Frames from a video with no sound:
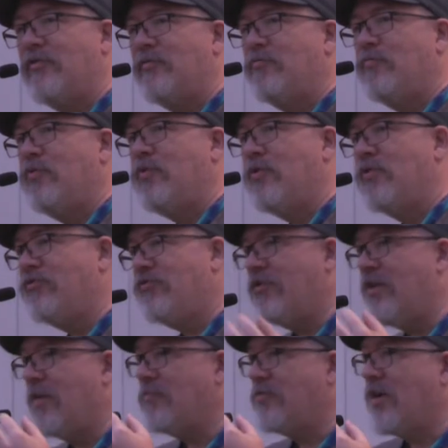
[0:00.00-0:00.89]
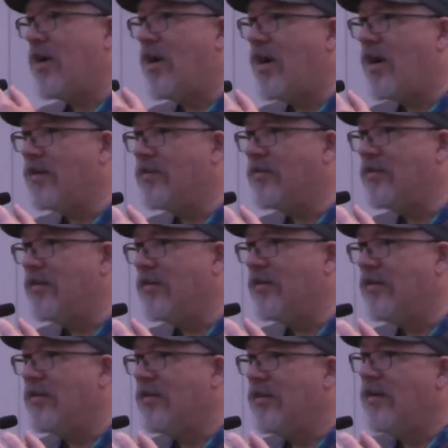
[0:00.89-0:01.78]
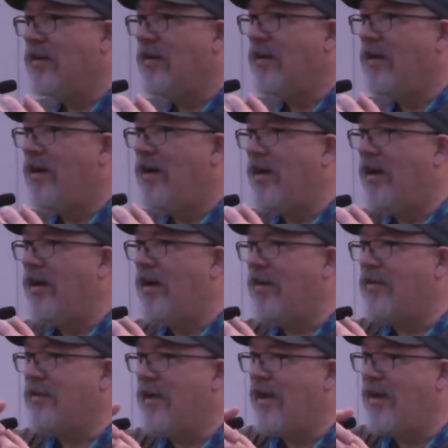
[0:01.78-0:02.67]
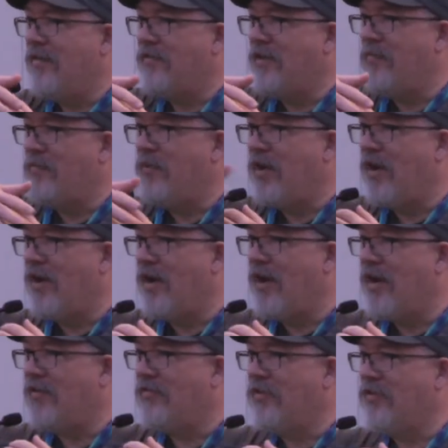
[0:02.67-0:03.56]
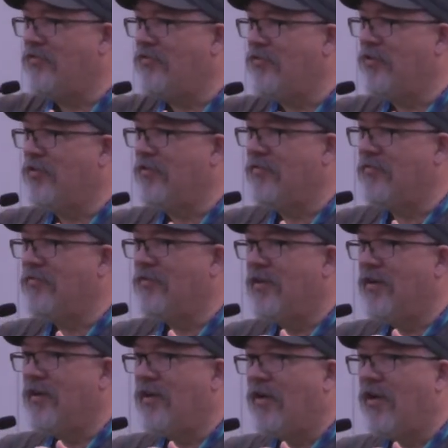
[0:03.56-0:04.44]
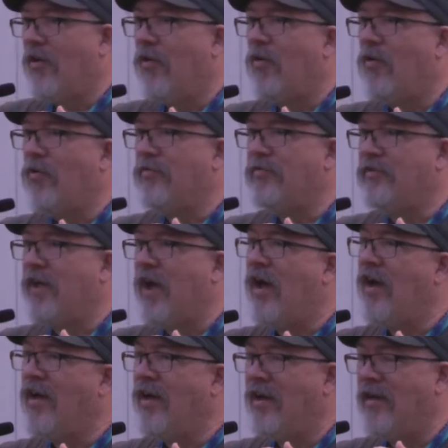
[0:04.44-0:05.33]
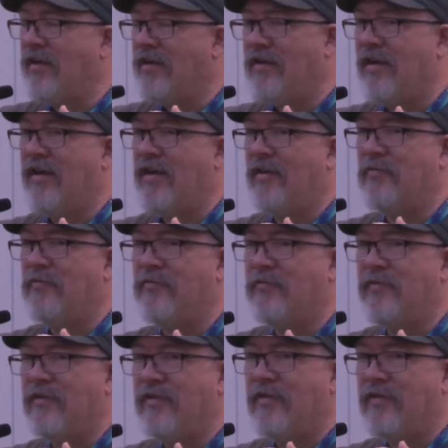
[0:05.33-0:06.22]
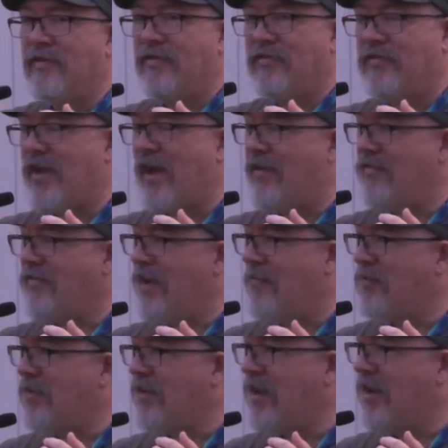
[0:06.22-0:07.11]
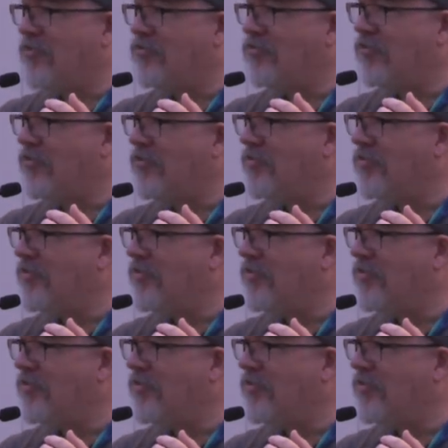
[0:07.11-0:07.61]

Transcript: pushed up to Okta. Okta has API access to a whole ton of SaaS applications.